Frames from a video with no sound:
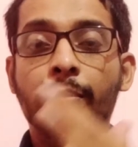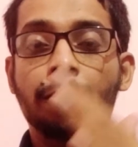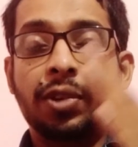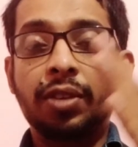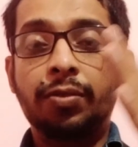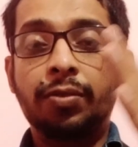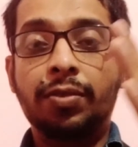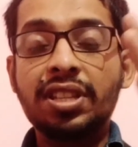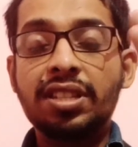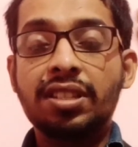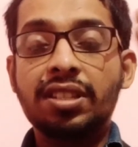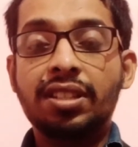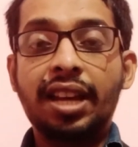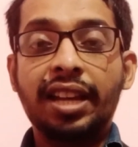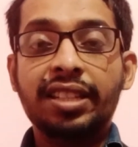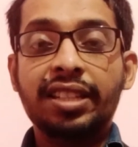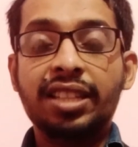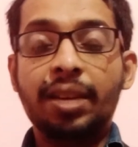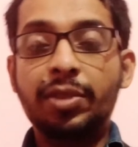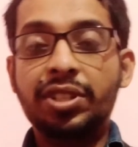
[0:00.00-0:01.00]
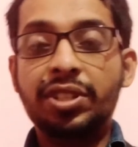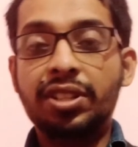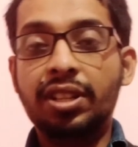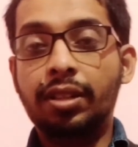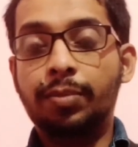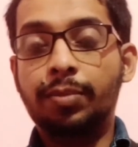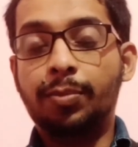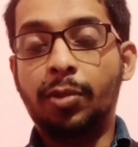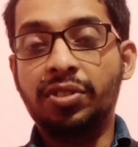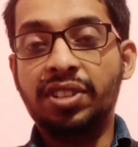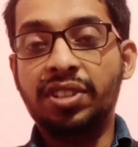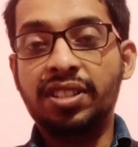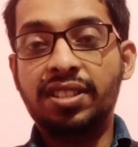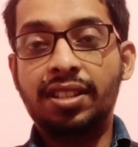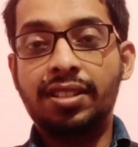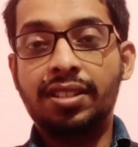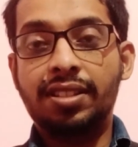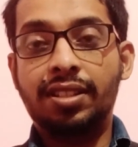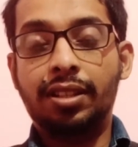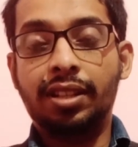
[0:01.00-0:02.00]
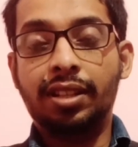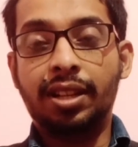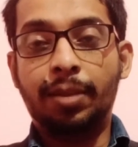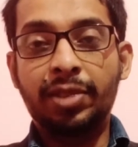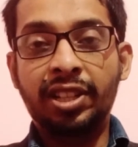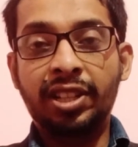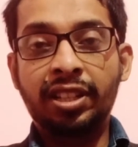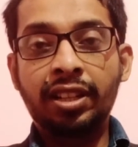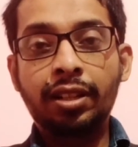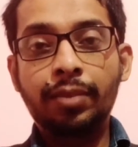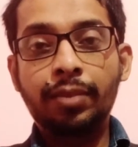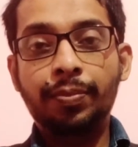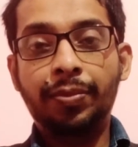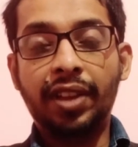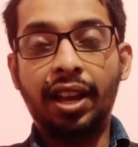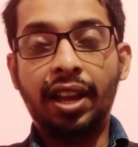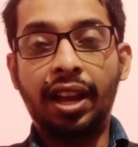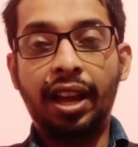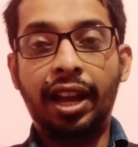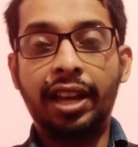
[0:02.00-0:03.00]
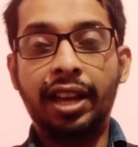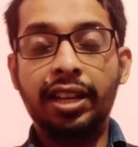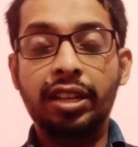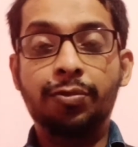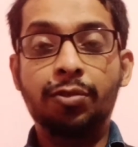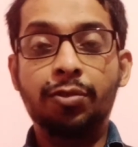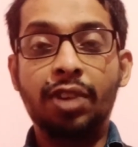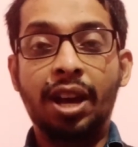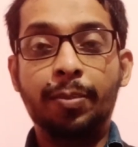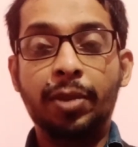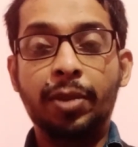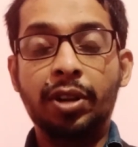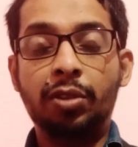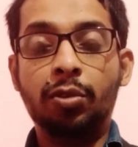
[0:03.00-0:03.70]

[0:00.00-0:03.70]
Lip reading: Once the examination process is completed and if you happen to